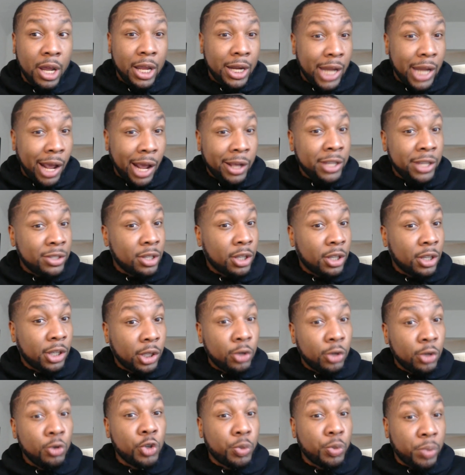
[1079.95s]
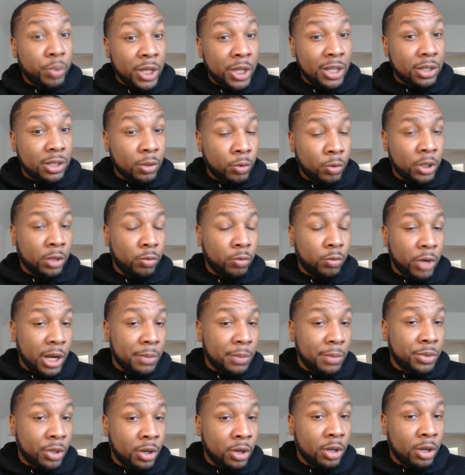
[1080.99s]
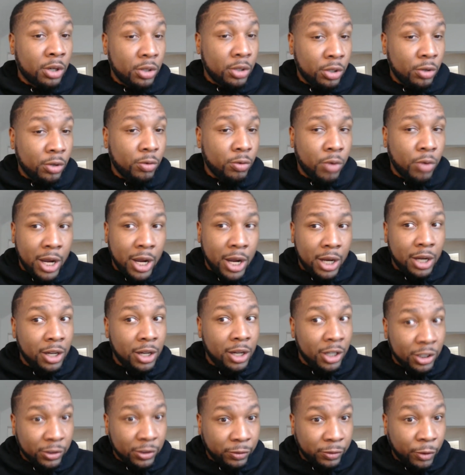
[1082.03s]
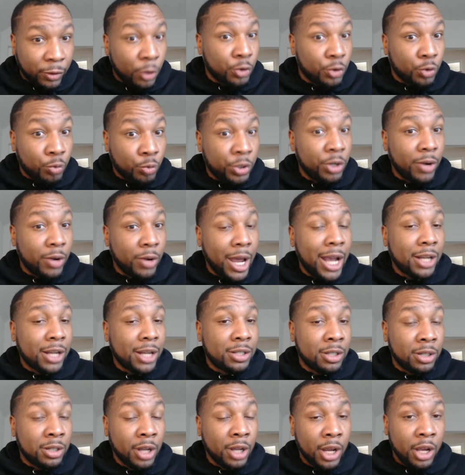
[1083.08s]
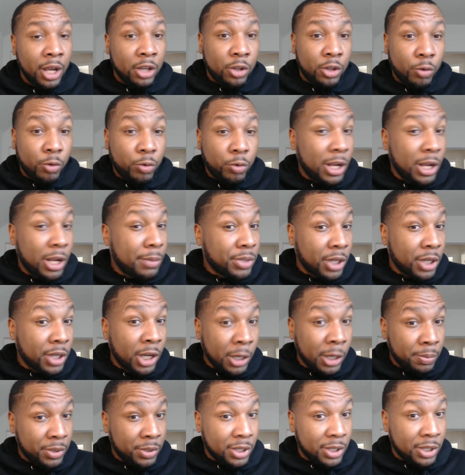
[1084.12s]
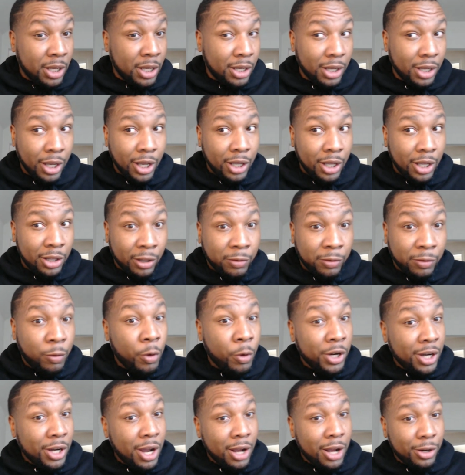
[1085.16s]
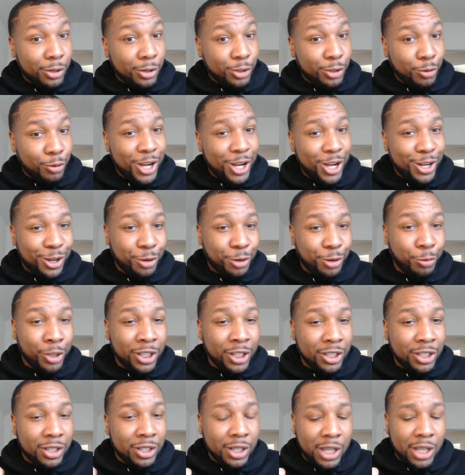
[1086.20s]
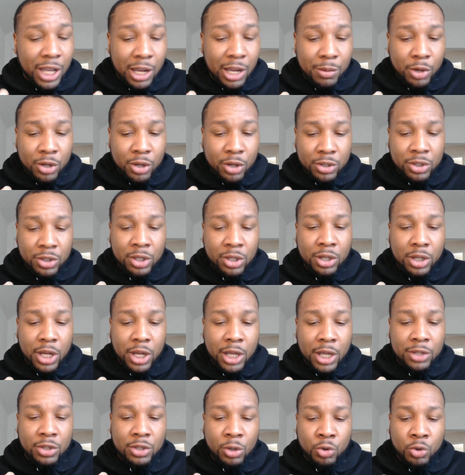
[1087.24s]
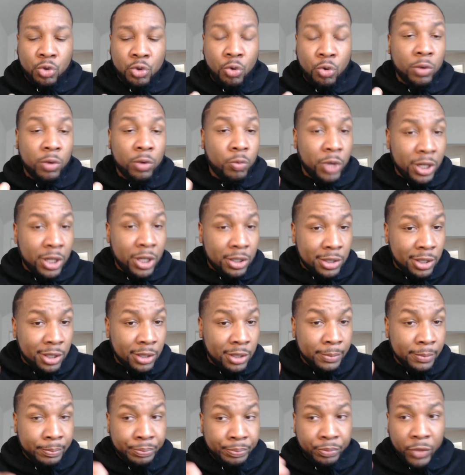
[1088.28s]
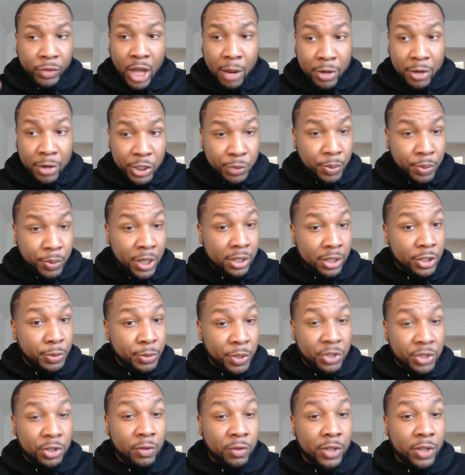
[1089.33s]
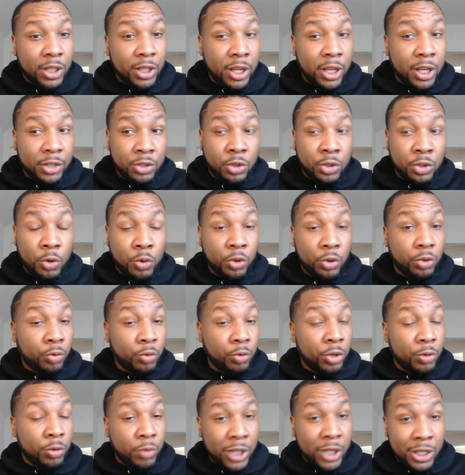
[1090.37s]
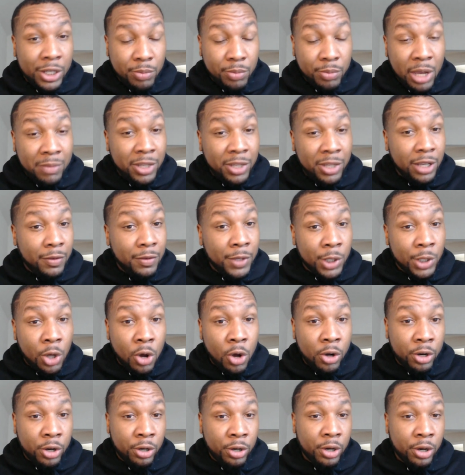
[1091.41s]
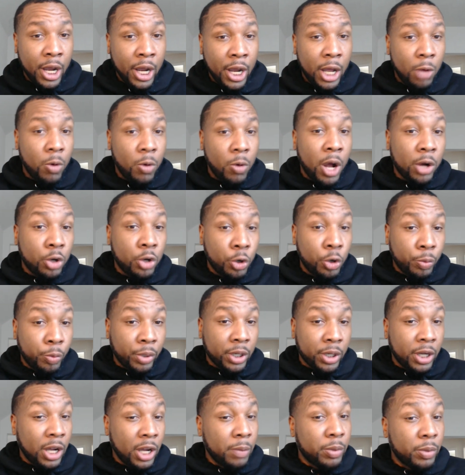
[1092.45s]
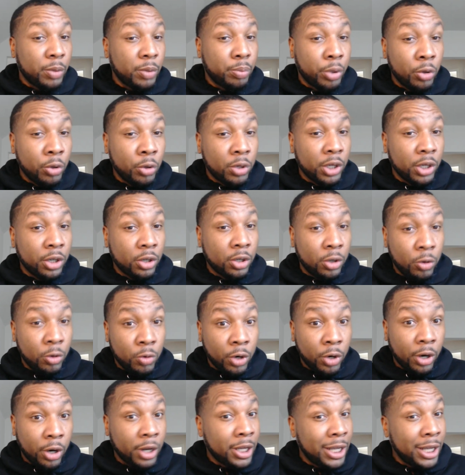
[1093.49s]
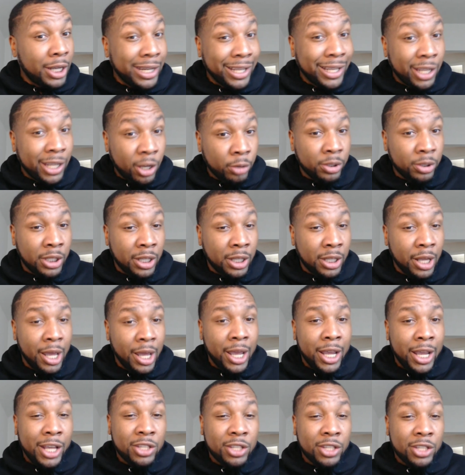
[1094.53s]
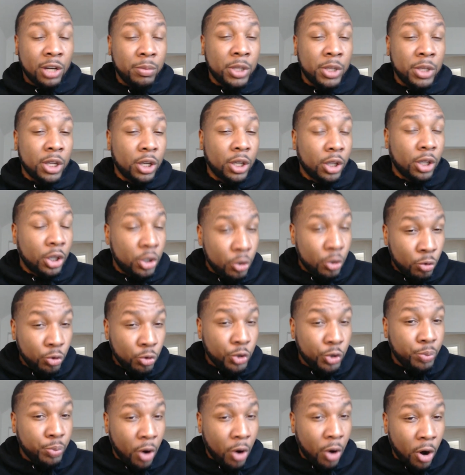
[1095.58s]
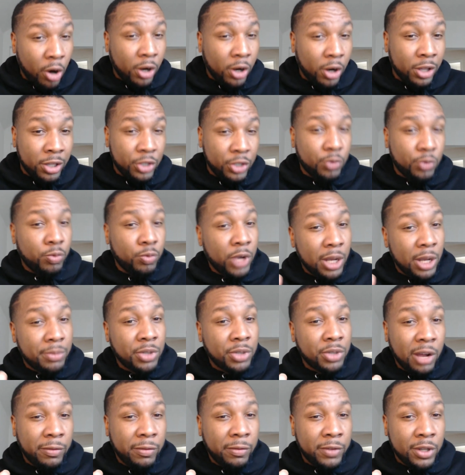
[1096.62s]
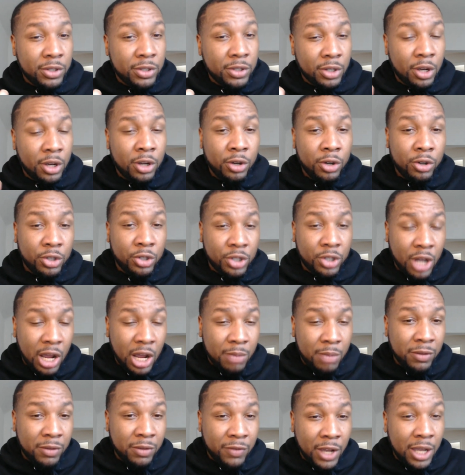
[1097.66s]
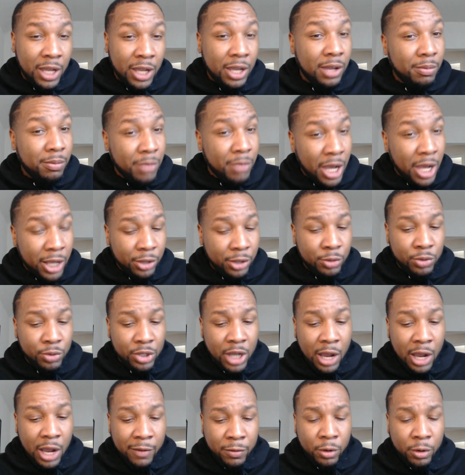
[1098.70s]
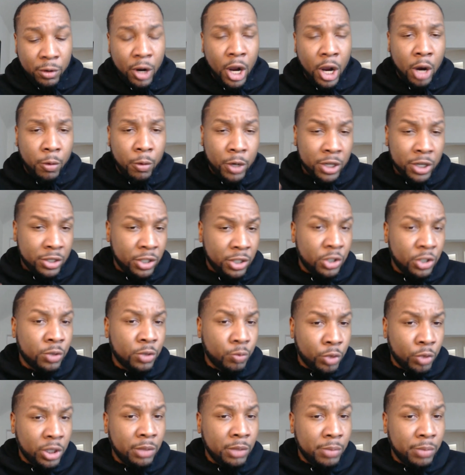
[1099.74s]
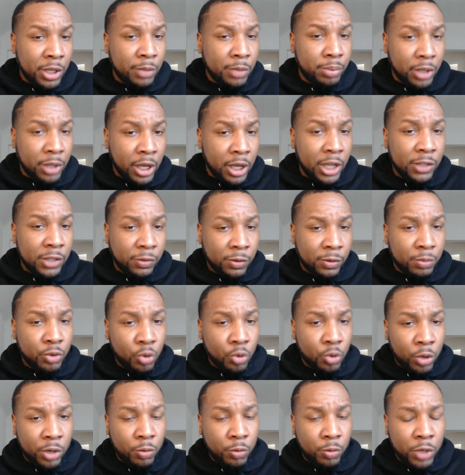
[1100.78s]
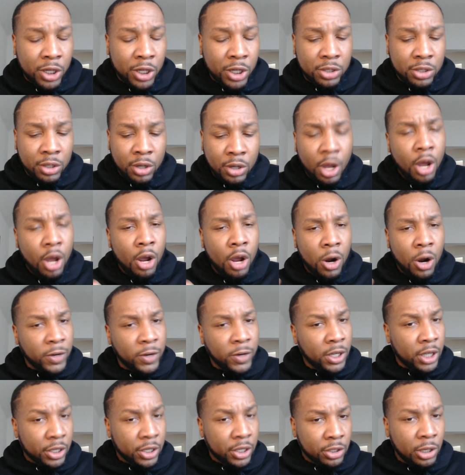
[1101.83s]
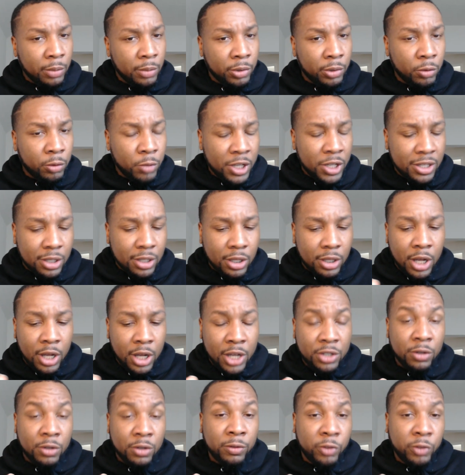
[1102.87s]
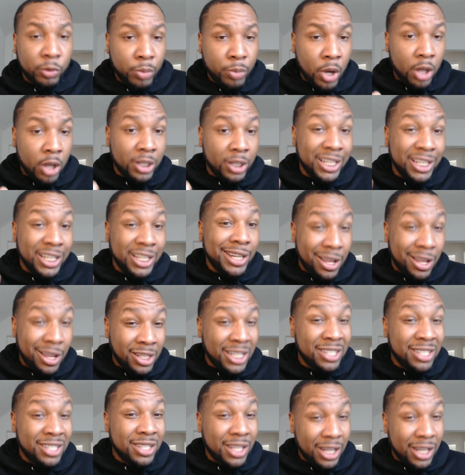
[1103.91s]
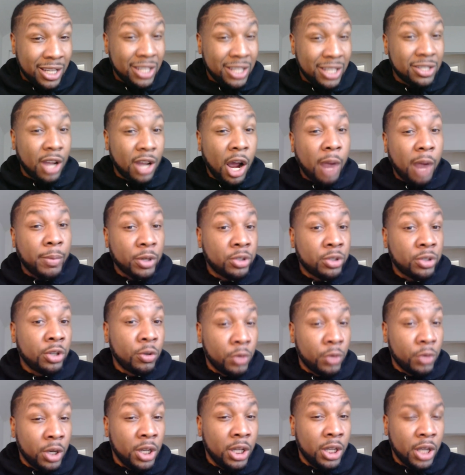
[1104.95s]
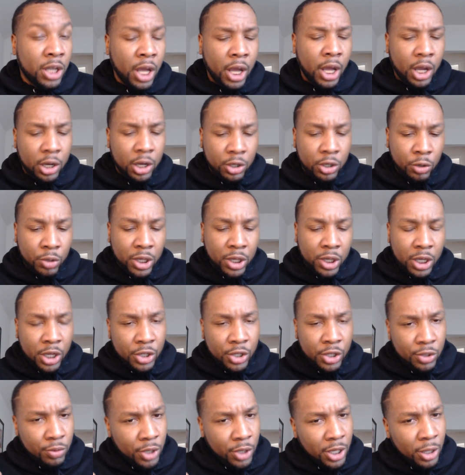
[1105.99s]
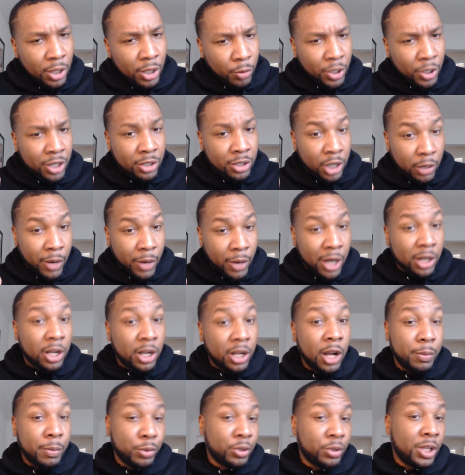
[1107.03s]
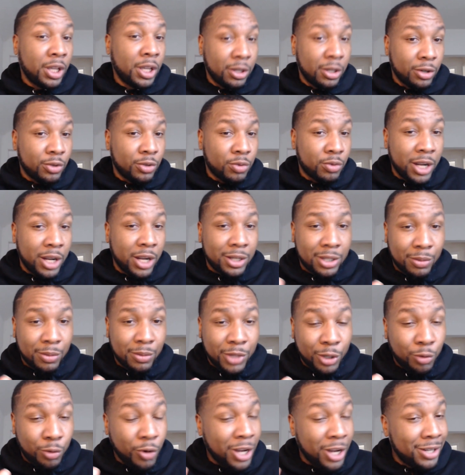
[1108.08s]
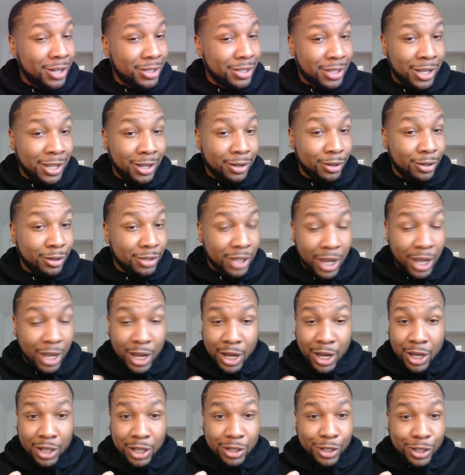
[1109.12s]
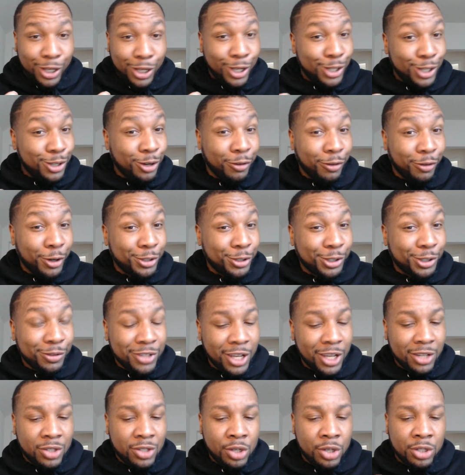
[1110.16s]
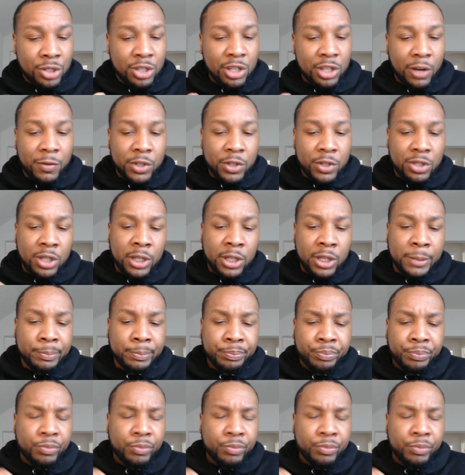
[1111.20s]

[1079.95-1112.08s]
Now he's a huge piece of what the Rams are going to do, right? And in his first real action, the Rams upset the 49ers, right? In a really good game on Sunday. And so Jordan Whittington, I would expect, especially over the next 2 to 3 weeks, maybe even longer, while Cooper Kupp and Puka Nacua are getting healthy, he's going to be a huge part of this Rams offense under Sean McVay and Matthew Stafford. We're going to see some really big plays from Jordan Whittington over the next couple of weeks in the National Football League now that he's getting his opportunity due to injury. And then we're going to talk about a couple kickers, right? Some of the greatest kickers the University of Texas has ever seen.